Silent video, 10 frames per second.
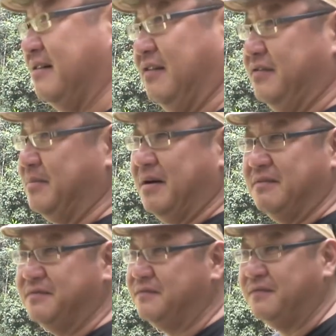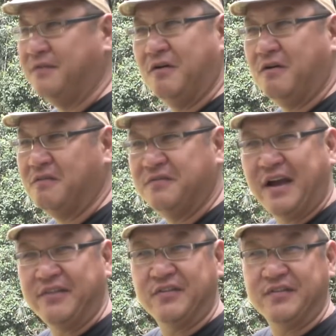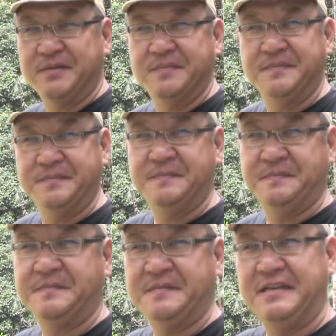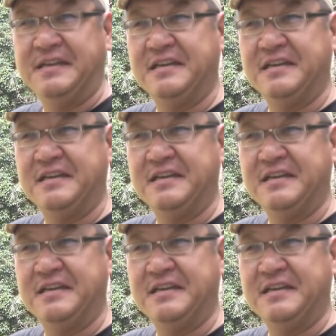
of about 4 or 5 of them. How long ago?